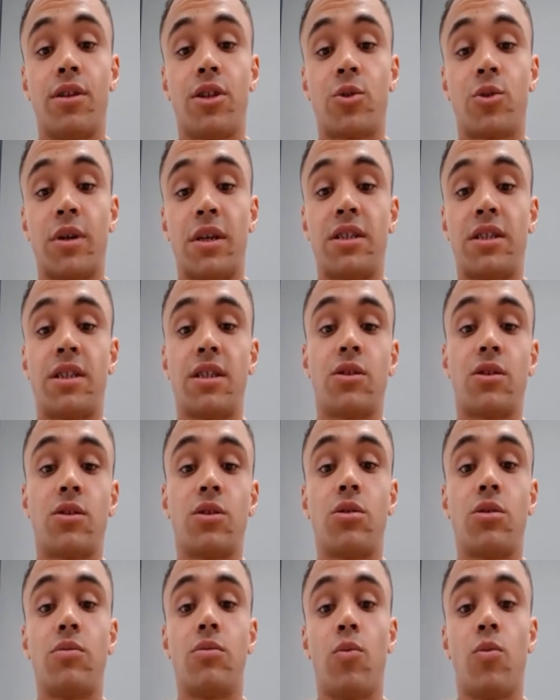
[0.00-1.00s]

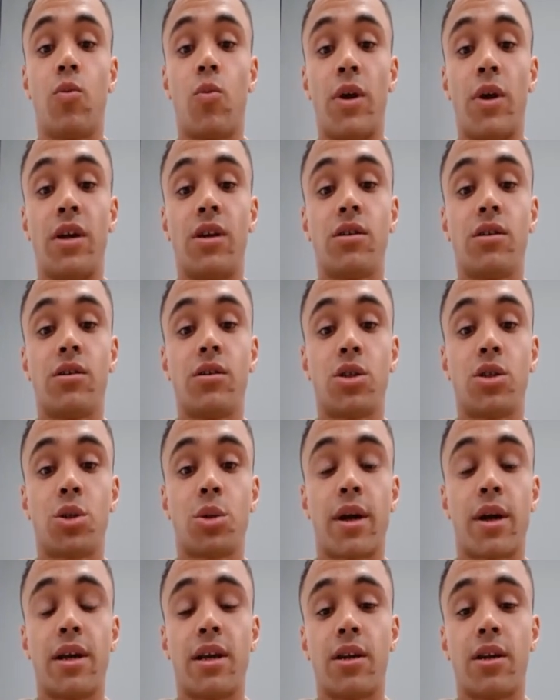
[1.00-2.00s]
26-week
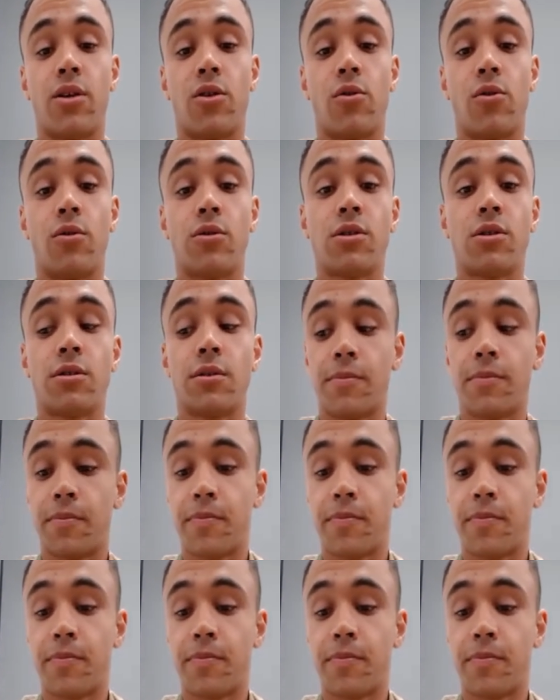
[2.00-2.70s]
training course.